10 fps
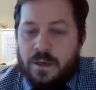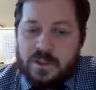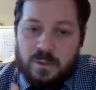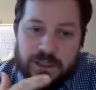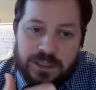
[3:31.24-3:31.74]

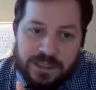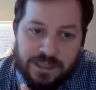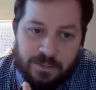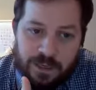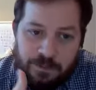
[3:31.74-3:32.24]
So what is a
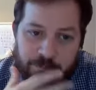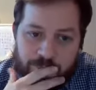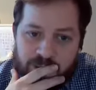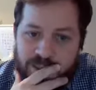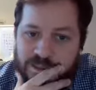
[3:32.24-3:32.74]
simile?
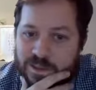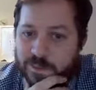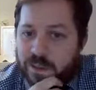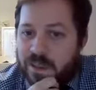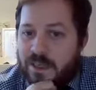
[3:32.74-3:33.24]
A
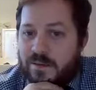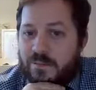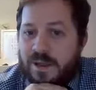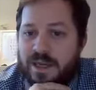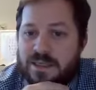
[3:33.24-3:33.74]
simile
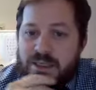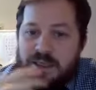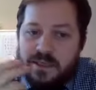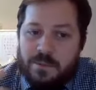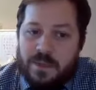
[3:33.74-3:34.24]
compares
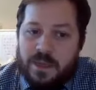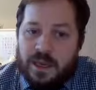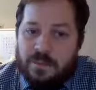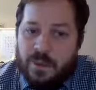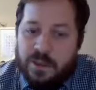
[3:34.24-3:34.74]

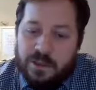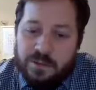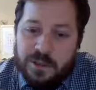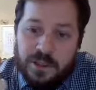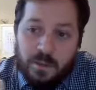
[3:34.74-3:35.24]
something by
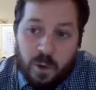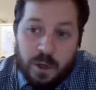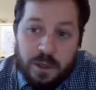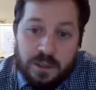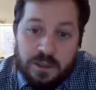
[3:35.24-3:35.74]
using
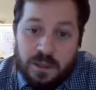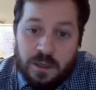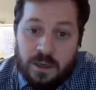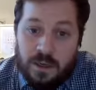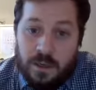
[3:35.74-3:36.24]
words
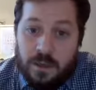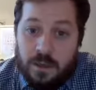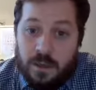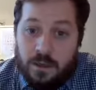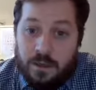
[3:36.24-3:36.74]

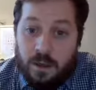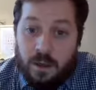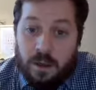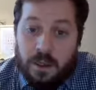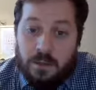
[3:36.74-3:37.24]

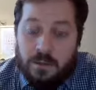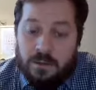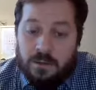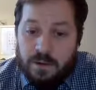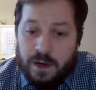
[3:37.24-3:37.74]
like
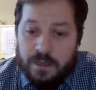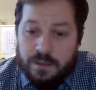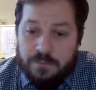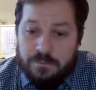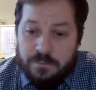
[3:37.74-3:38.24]
or
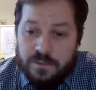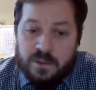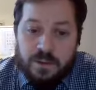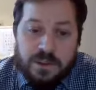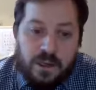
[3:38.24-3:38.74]
as.
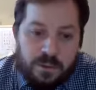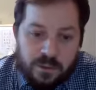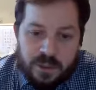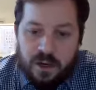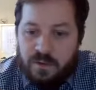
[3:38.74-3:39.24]
So
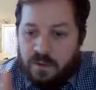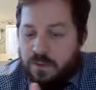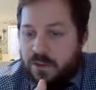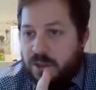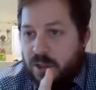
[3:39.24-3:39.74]
examples are, it
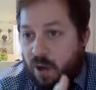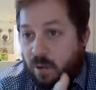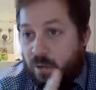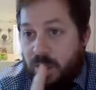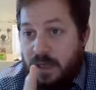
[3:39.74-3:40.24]
was as
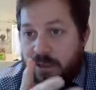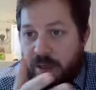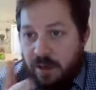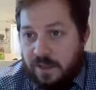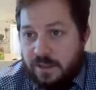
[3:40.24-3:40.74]
cold as
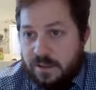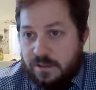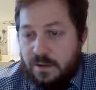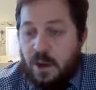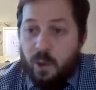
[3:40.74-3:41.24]
ice.
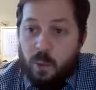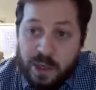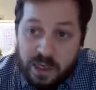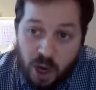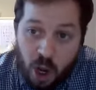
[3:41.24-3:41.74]

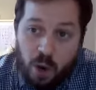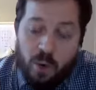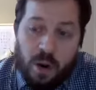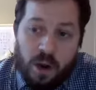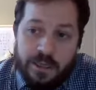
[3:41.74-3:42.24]
We
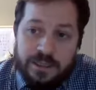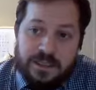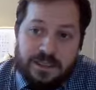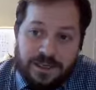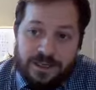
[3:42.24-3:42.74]
know
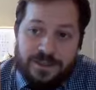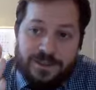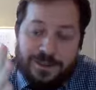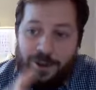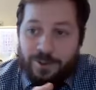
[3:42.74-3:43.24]
ice
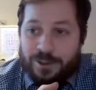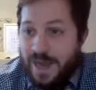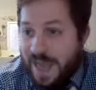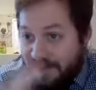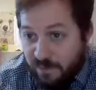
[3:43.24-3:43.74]
is cold, and
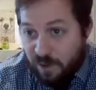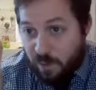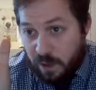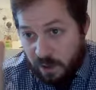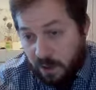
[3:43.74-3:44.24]

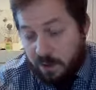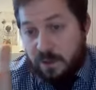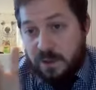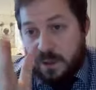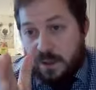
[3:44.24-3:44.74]
everyone
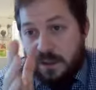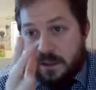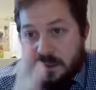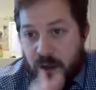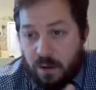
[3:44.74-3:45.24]
knows that ice
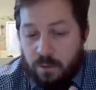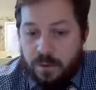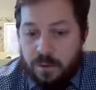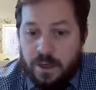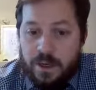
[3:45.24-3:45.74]
is
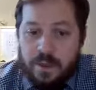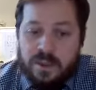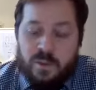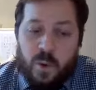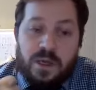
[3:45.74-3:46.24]
cold.
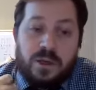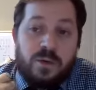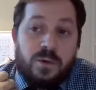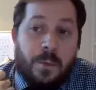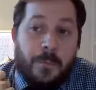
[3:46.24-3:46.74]
So when
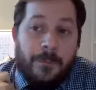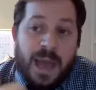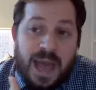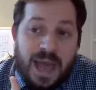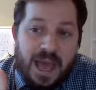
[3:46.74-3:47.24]
you
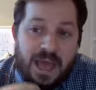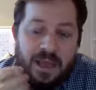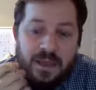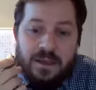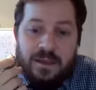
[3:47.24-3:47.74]

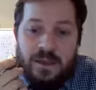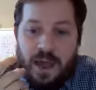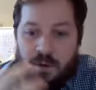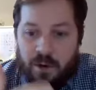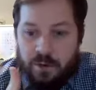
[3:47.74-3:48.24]
compare
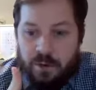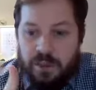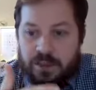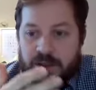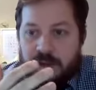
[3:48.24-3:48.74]
how cold it
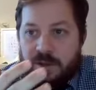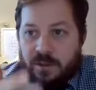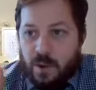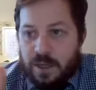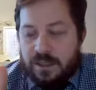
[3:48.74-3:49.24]
is
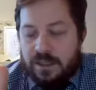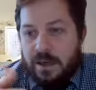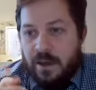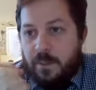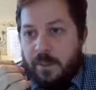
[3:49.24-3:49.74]
to ice,
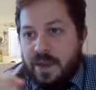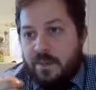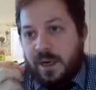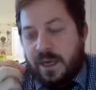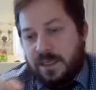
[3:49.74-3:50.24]

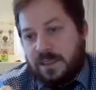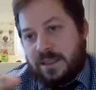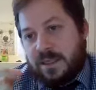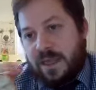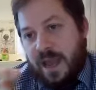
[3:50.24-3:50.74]
people
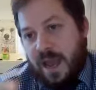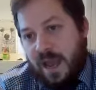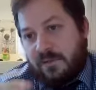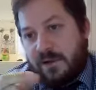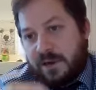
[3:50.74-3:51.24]
instantly
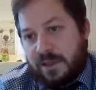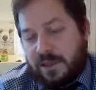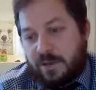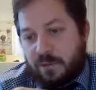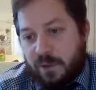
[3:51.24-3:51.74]
have an
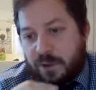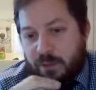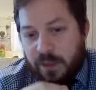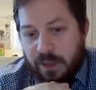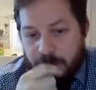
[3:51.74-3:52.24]
idea of what you
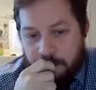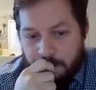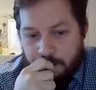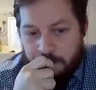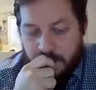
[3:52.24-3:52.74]
mean.
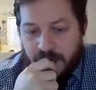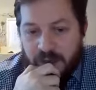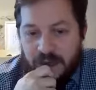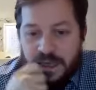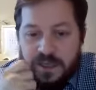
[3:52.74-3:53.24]

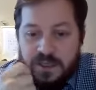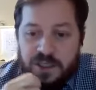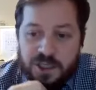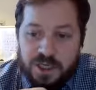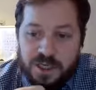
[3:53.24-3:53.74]
He's
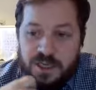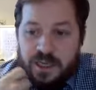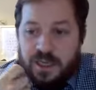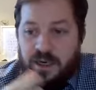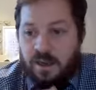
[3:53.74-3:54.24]

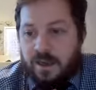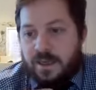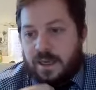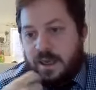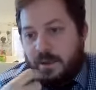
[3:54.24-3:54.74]
cheeky
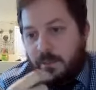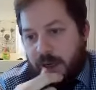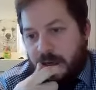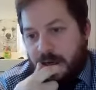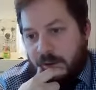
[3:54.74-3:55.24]
like a
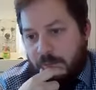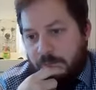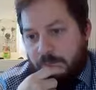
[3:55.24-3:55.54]
monkey.